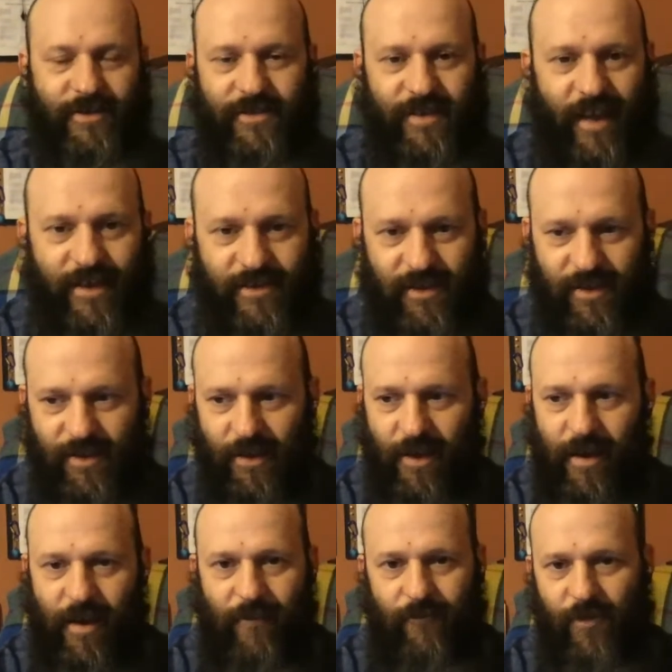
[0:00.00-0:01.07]
It's actually
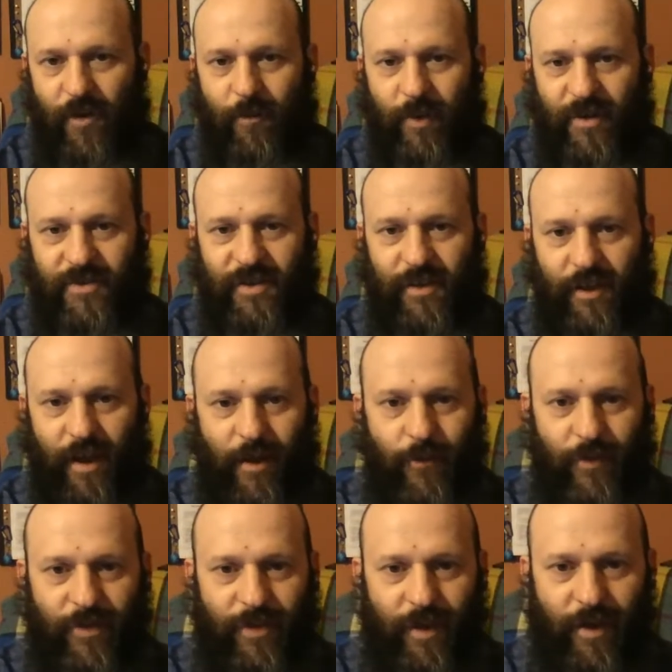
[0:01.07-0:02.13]
very much in line
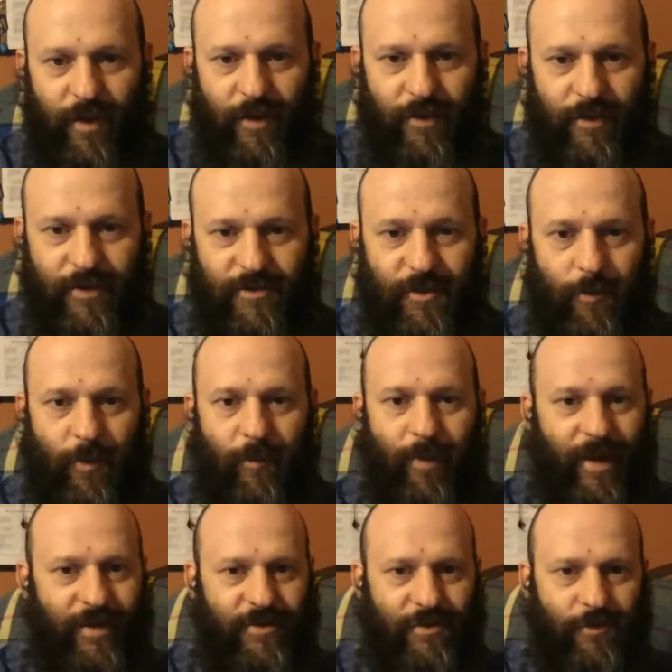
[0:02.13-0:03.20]
with the sermon
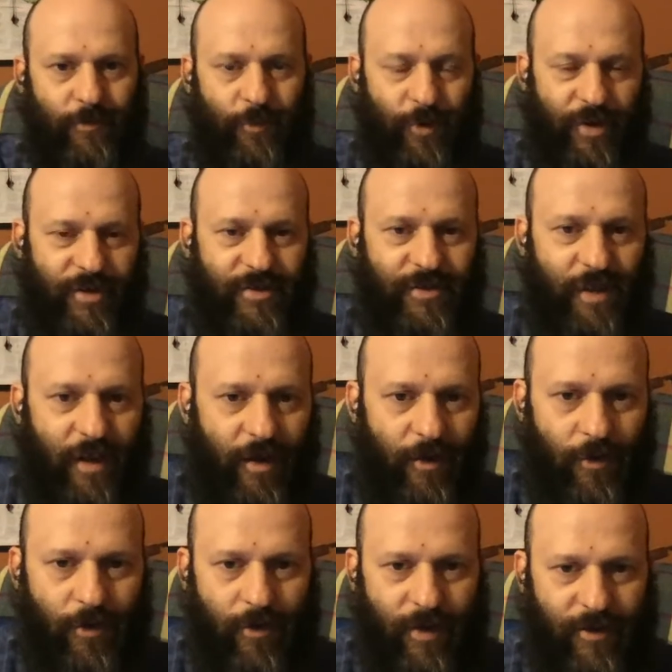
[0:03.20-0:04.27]
pastor preached
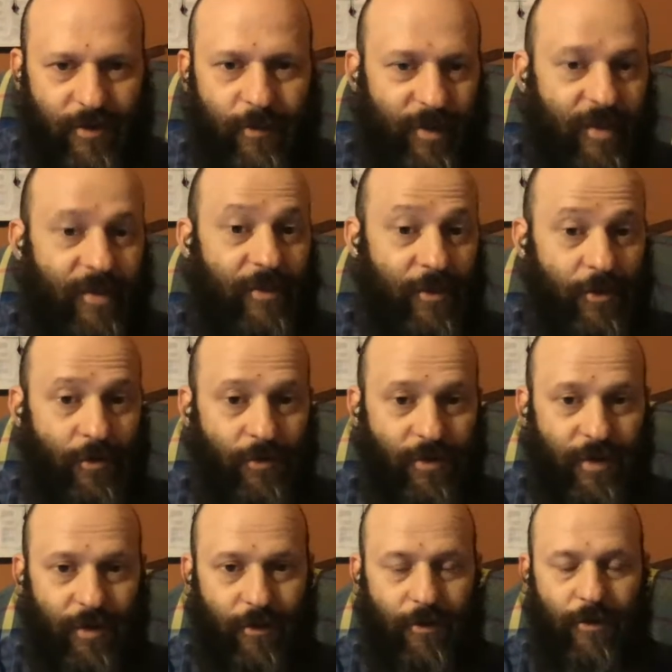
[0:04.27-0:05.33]
to begin the new
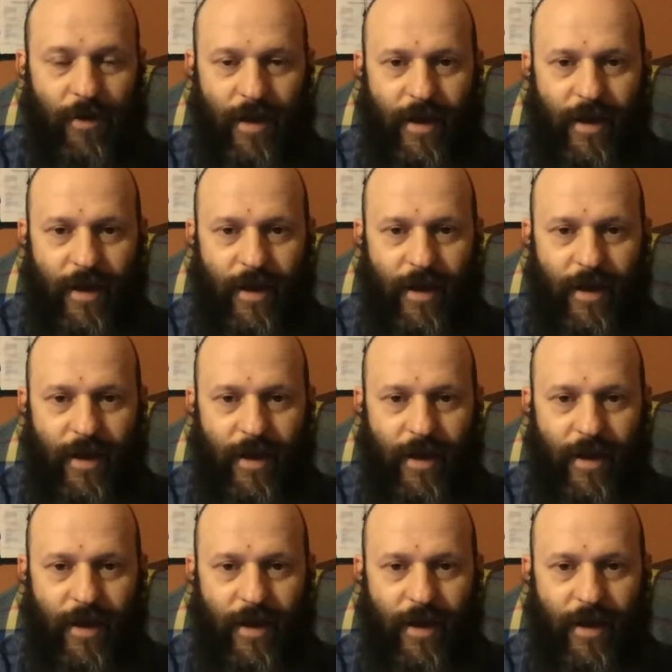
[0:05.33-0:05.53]
year,